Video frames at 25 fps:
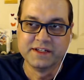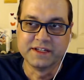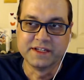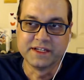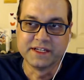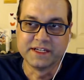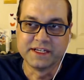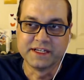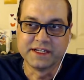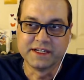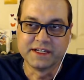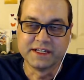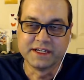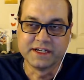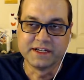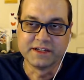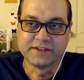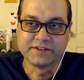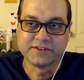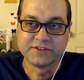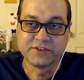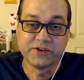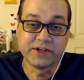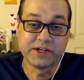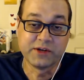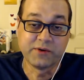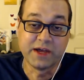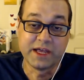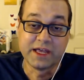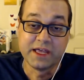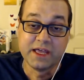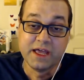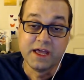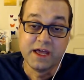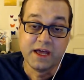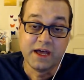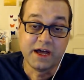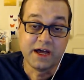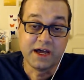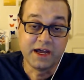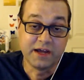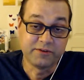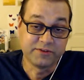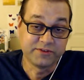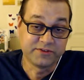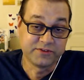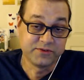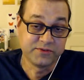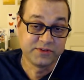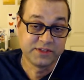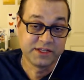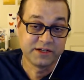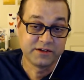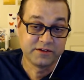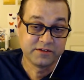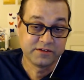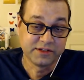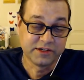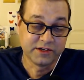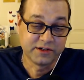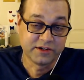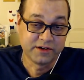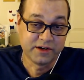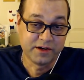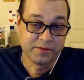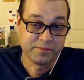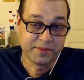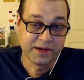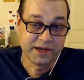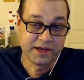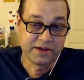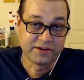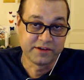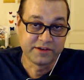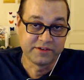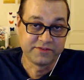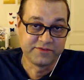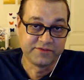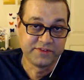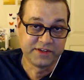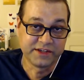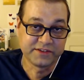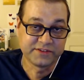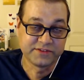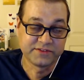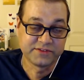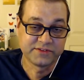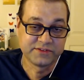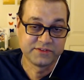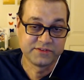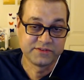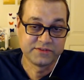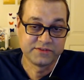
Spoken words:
And so anyway, I was doing that earlier about a fix